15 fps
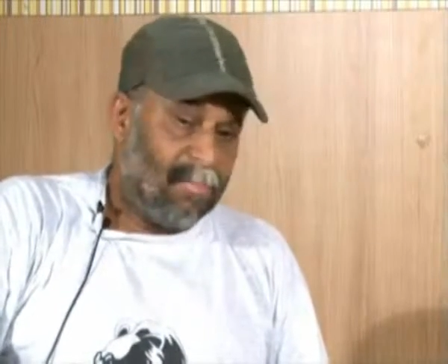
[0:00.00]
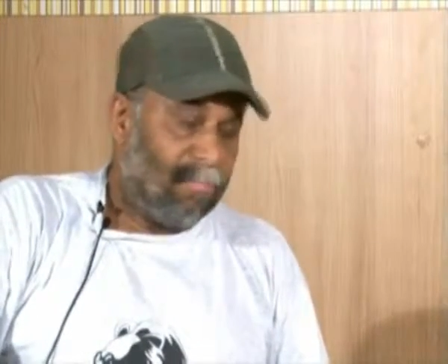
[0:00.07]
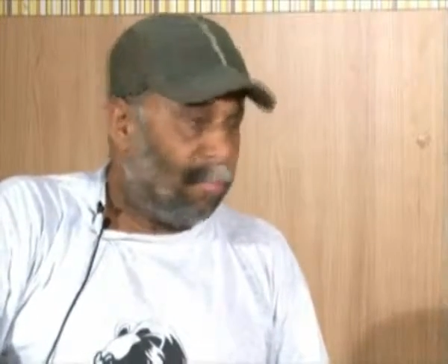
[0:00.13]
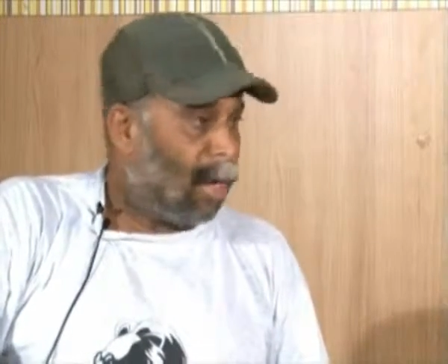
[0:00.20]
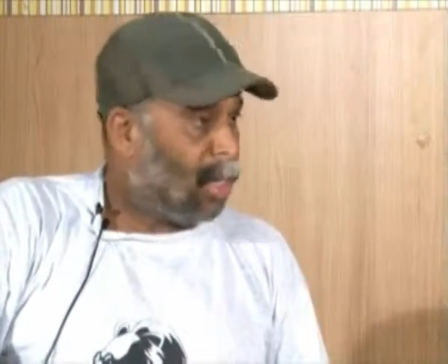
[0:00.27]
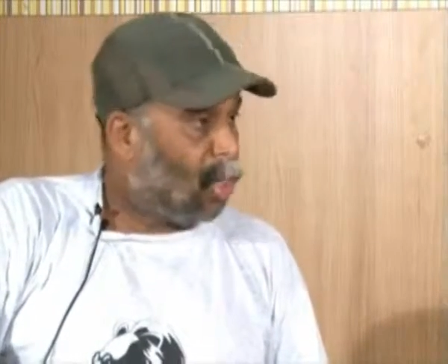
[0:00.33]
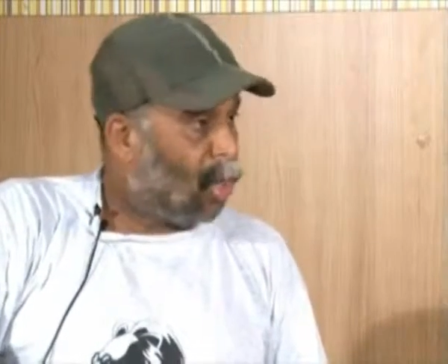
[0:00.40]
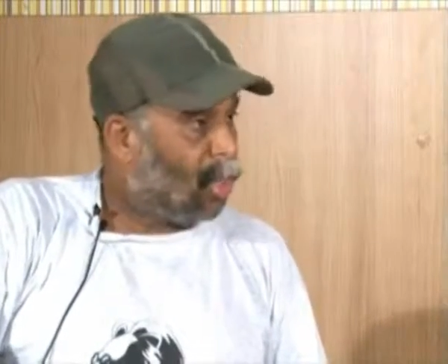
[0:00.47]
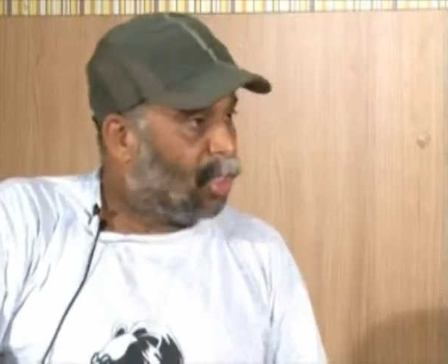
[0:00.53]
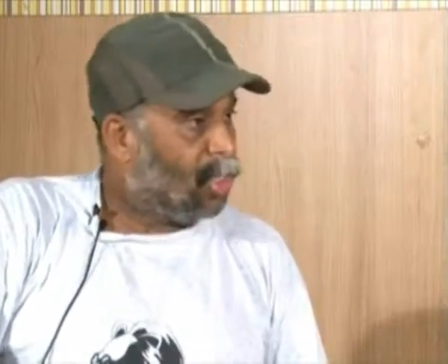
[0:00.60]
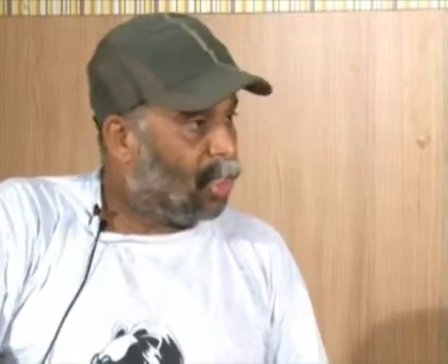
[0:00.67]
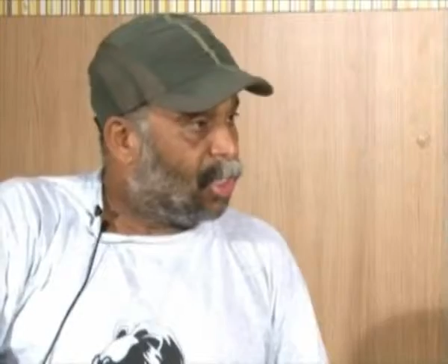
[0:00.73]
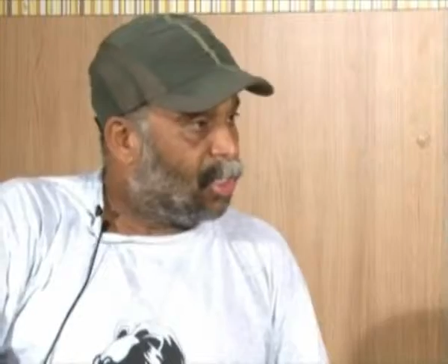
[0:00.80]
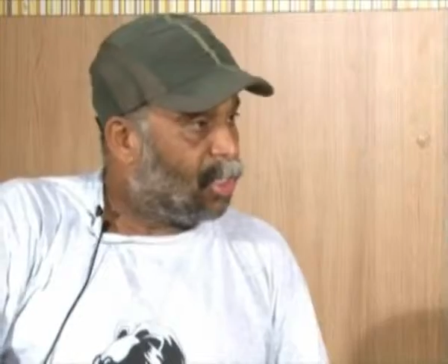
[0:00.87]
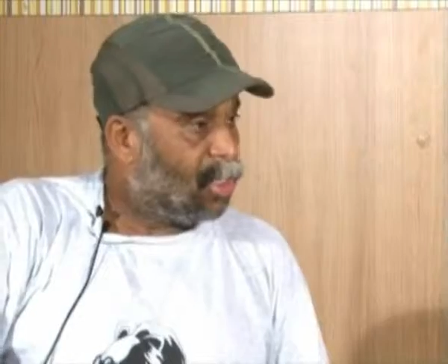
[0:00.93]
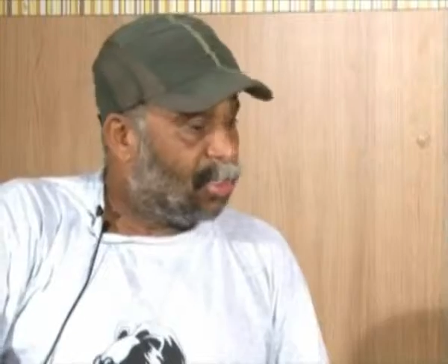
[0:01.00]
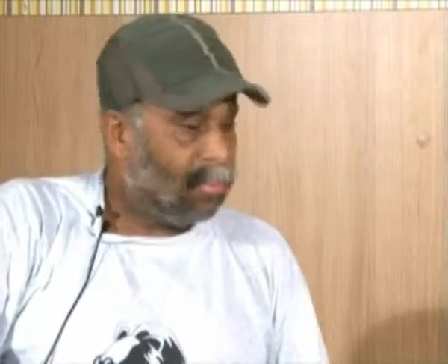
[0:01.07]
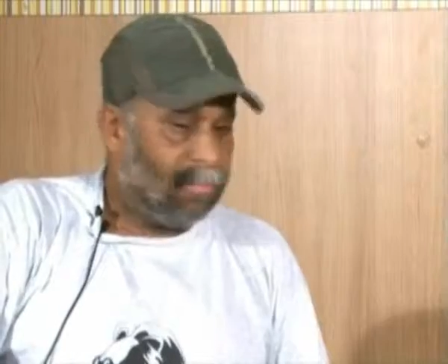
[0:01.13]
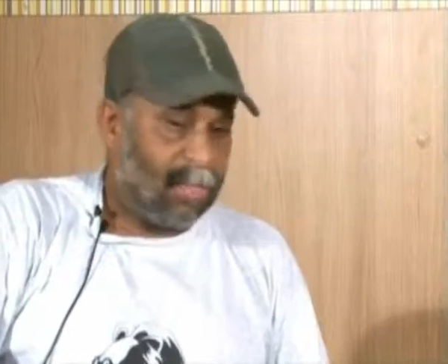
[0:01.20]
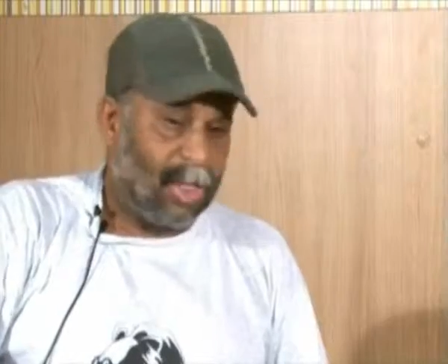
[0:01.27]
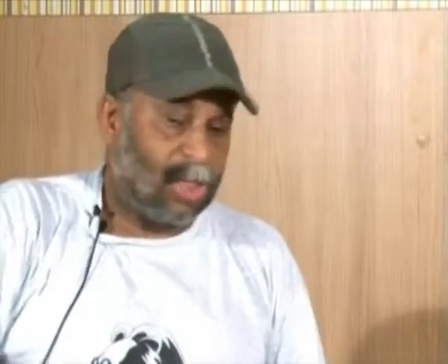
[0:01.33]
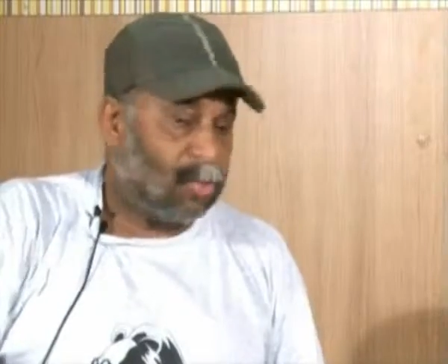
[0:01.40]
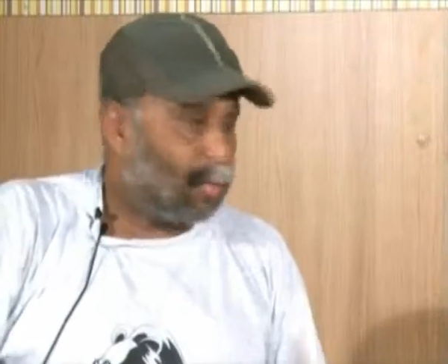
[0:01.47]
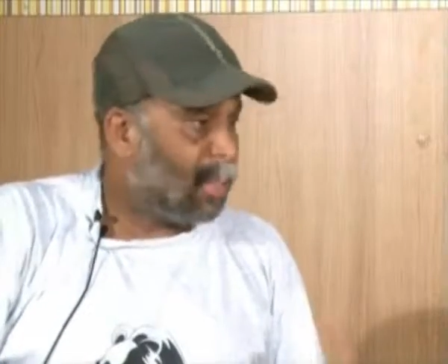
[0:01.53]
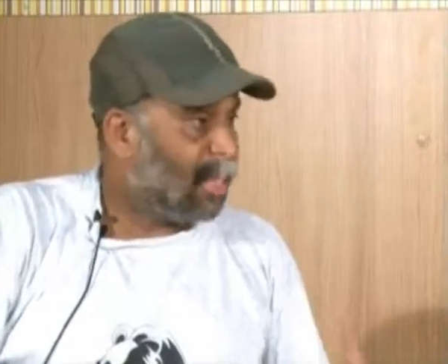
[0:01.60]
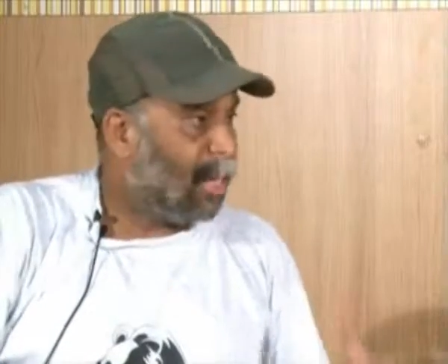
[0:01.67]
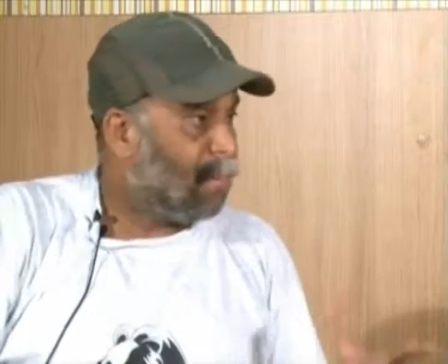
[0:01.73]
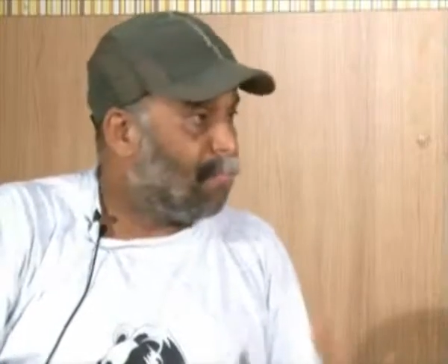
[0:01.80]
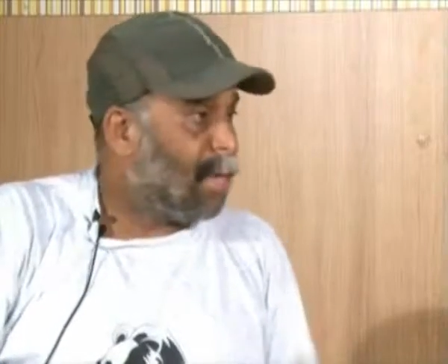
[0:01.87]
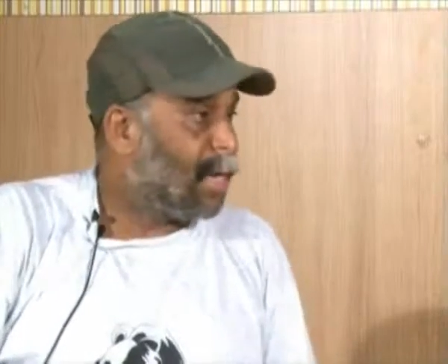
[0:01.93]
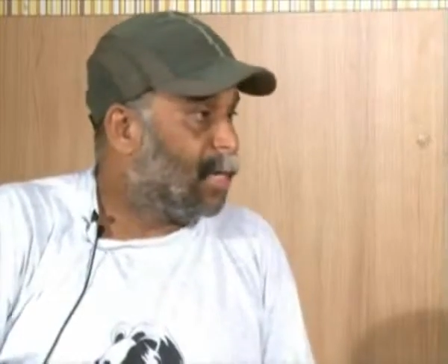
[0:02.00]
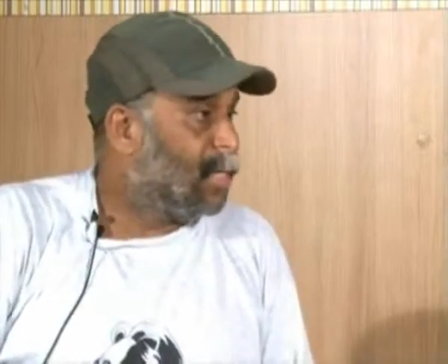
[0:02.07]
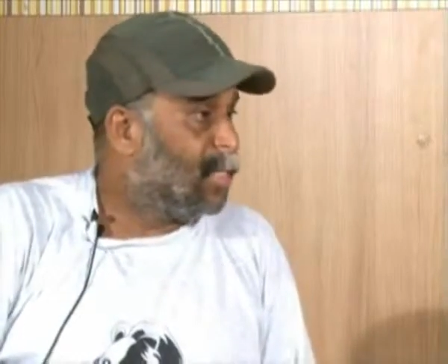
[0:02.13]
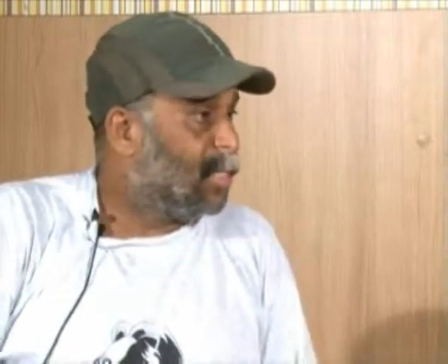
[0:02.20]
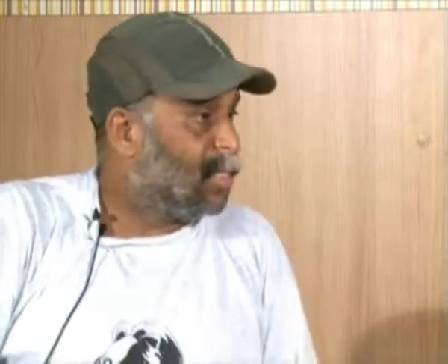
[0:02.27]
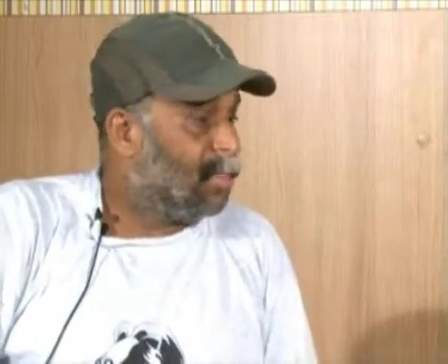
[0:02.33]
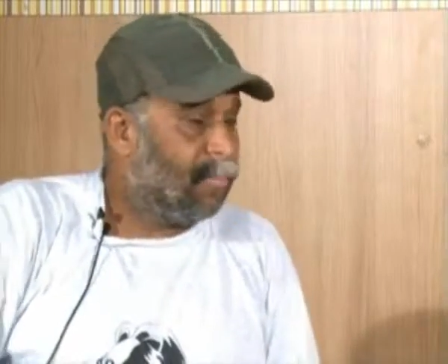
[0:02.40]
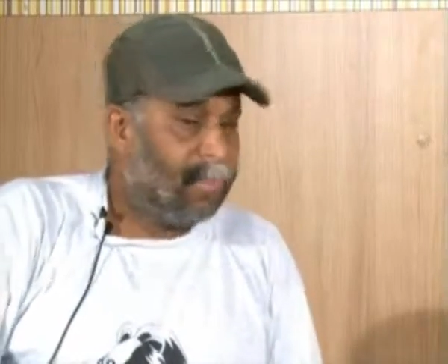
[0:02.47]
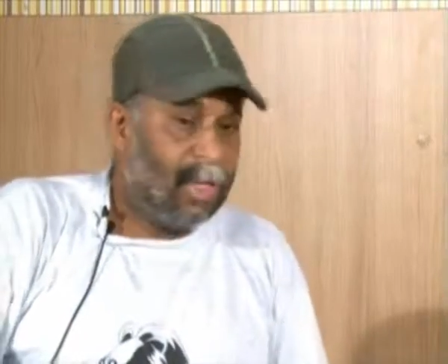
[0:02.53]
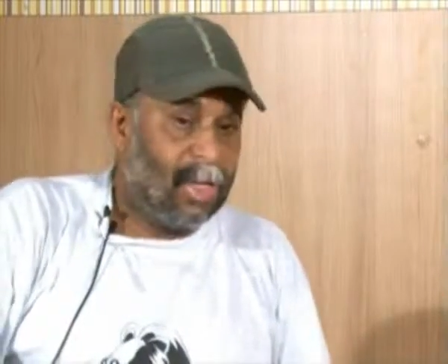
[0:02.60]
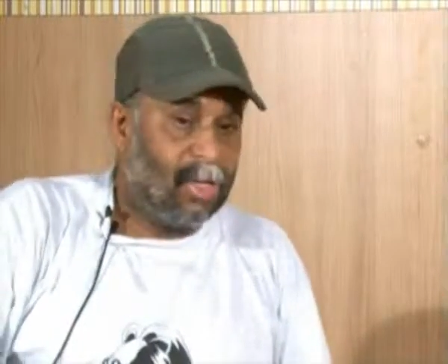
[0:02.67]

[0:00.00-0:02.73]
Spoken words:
minorities, especially beggars,